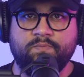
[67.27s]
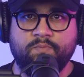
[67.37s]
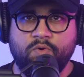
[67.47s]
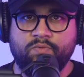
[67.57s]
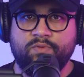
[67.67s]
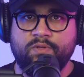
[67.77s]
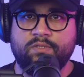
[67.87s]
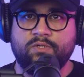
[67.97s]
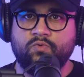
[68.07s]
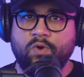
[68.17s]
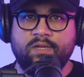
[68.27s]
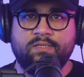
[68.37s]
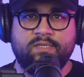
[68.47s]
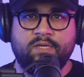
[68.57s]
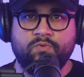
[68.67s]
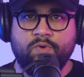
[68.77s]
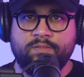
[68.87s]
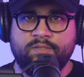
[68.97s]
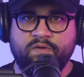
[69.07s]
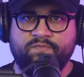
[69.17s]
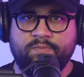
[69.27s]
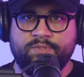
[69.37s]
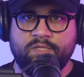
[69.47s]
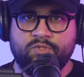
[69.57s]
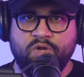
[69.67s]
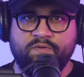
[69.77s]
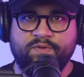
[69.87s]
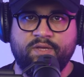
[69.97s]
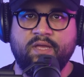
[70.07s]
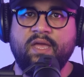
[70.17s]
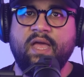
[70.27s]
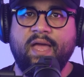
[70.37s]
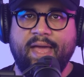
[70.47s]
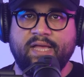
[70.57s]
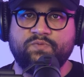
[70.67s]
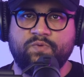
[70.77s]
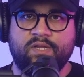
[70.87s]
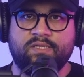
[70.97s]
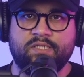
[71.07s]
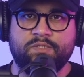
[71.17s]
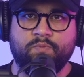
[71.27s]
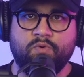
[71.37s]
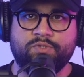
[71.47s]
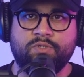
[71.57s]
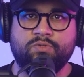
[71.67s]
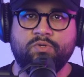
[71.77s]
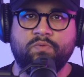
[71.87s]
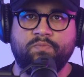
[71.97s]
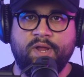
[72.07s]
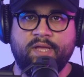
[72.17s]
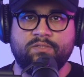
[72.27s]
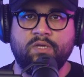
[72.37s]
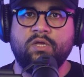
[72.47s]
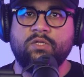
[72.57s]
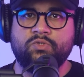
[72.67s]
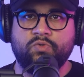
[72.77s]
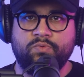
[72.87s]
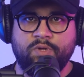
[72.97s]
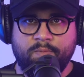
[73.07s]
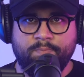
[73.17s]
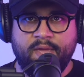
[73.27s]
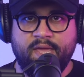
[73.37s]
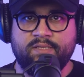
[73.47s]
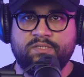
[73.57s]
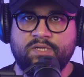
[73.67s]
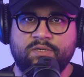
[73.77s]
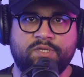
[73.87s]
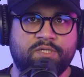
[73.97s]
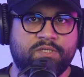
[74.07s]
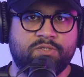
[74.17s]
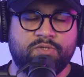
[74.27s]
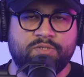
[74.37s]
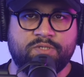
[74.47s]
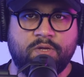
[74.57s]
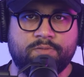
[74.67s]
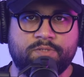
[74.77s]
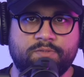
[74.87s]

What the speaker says: both the quality and quantity of website traffic, as well as exposure to your brand through non-paid search engine results.